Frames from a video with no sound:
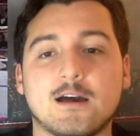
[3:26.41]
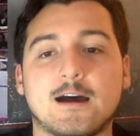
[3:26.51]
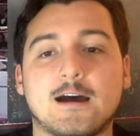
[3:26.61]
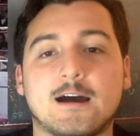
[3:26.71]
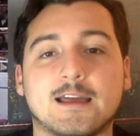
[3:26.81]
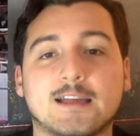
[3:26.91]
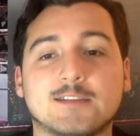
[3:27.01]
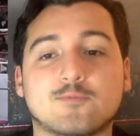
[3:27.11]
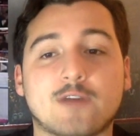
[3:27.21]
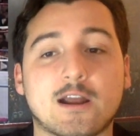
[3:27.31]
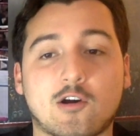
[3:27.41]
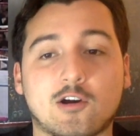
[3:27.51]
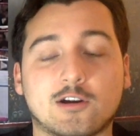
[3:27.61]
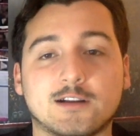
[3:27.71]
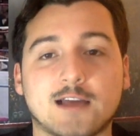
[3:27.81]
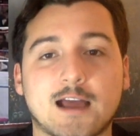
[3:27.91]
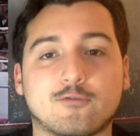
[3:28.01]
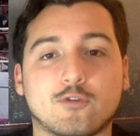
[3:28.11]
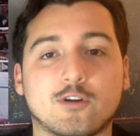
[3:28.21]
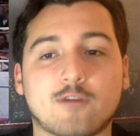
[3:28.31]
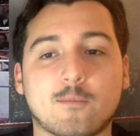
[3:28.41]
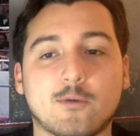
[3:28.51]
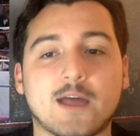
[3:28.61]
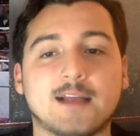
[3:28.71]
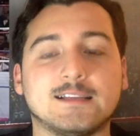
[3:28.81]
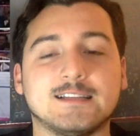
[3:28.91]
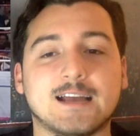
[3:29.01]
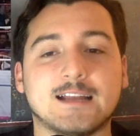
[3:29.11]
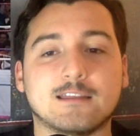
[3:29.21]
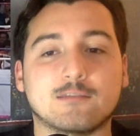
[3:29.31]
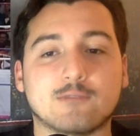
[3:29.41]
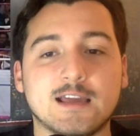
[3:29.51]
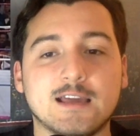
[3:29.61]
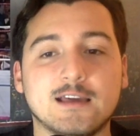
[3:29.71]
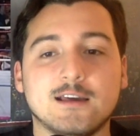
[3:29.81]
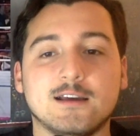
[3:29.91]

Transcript: against Bret Hart at Royal Rumble 1993.